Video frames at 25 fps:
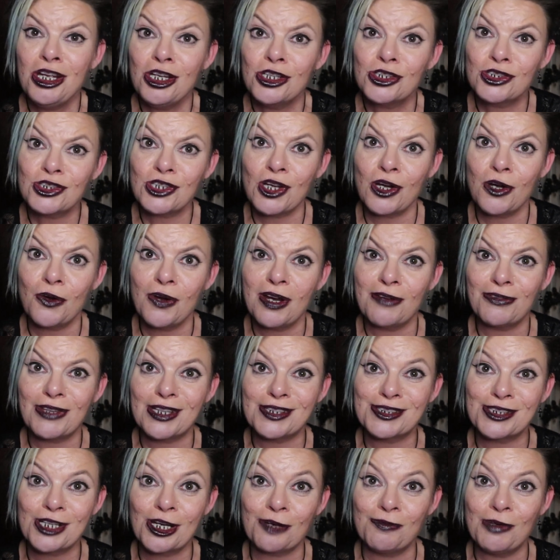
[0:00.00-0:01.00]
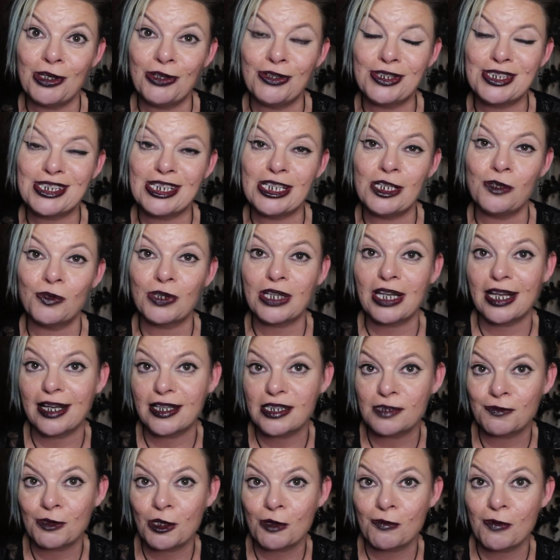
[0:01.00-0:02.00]
So if that's a community you would
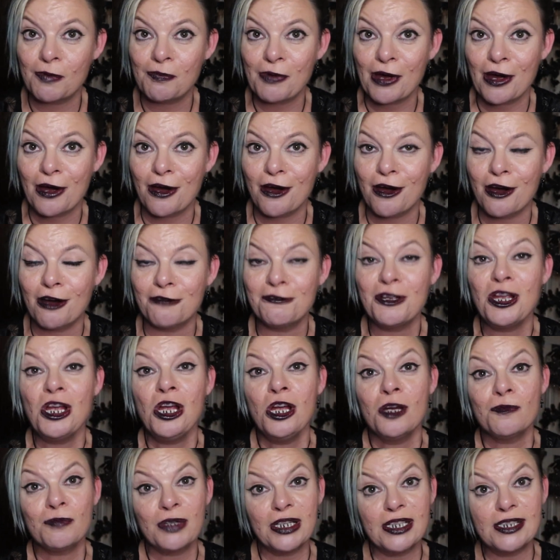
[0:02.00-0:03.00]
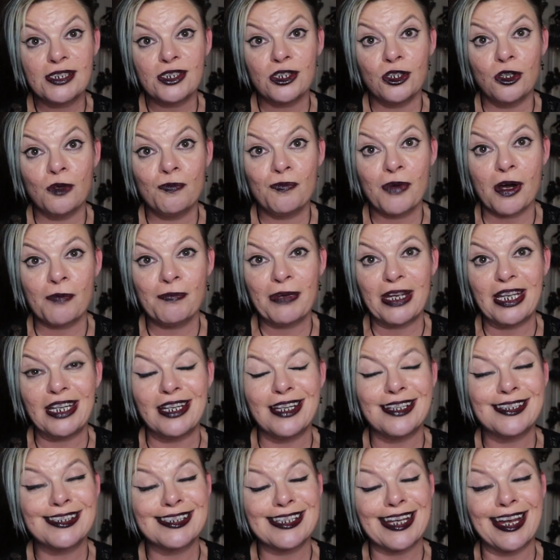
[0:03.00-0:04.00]
like to become a part of, please do bob
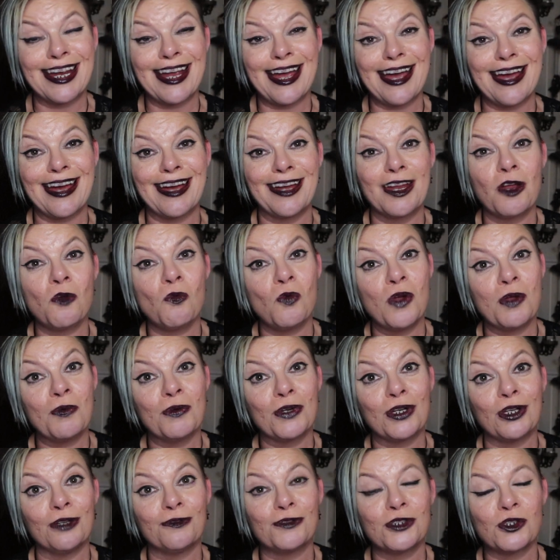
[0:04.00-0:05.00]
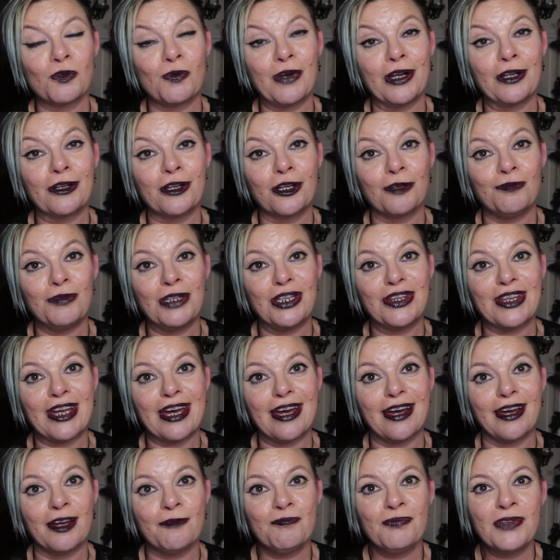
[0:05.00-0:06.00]
in, say hi, we would love to welcome you
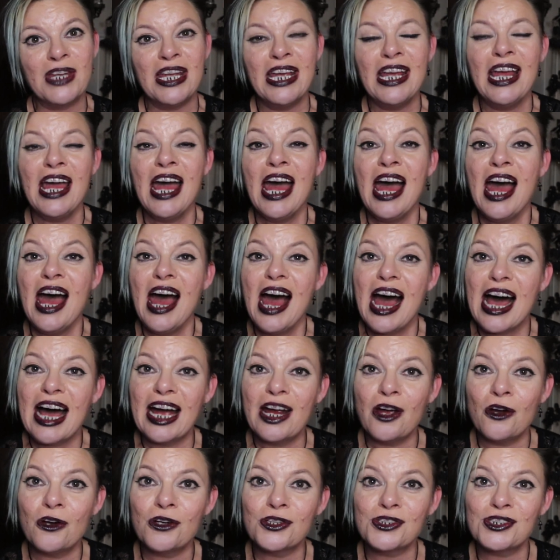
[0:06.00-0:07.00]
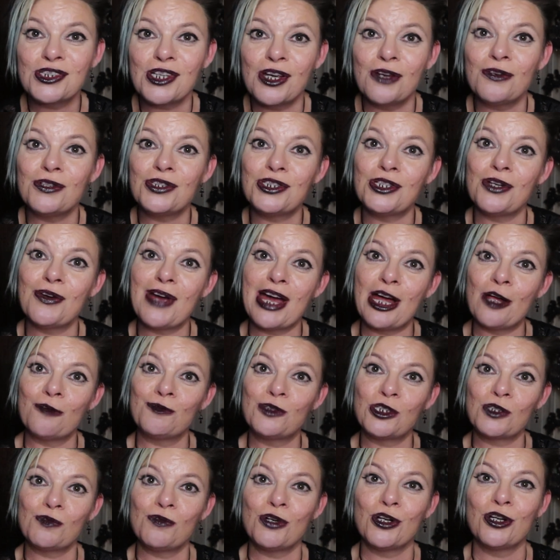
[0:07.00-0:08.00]
there. I also do
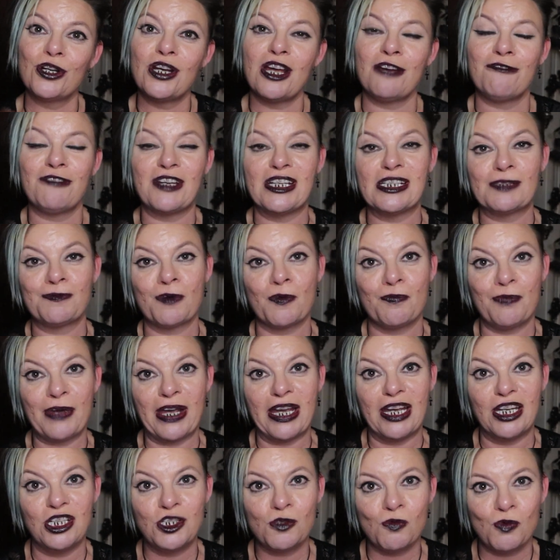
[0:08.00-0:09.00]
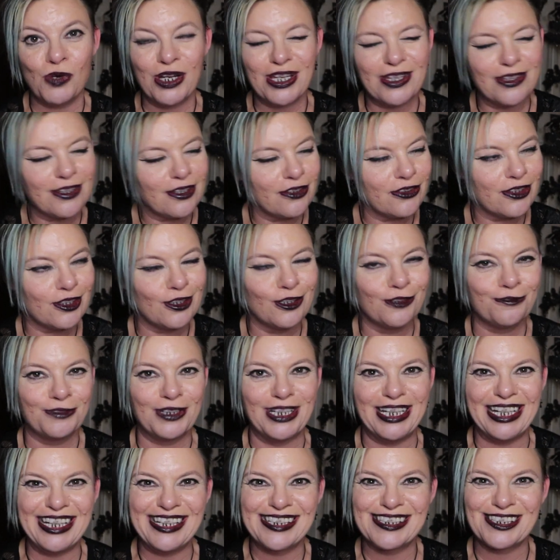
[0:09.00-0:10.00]
help to run a Facebook page with the
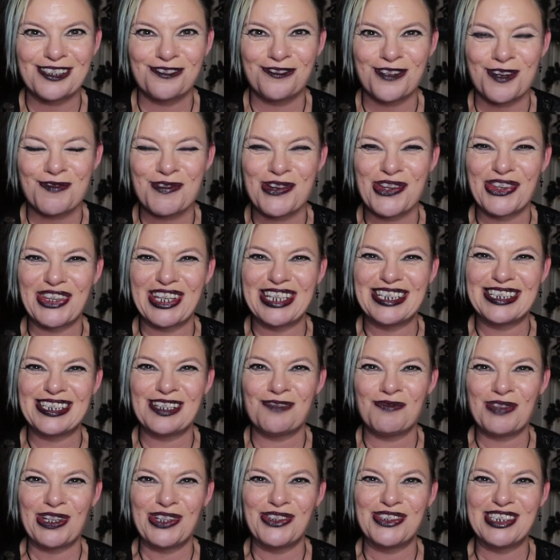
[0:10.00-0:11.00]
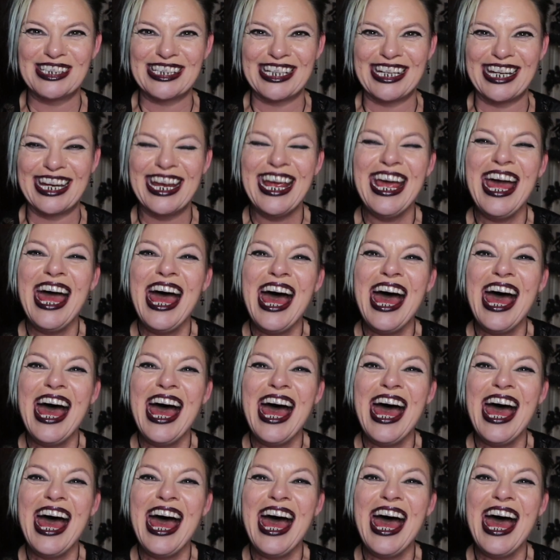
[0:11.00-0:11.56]
lovely Lisa from Authentic Beauty.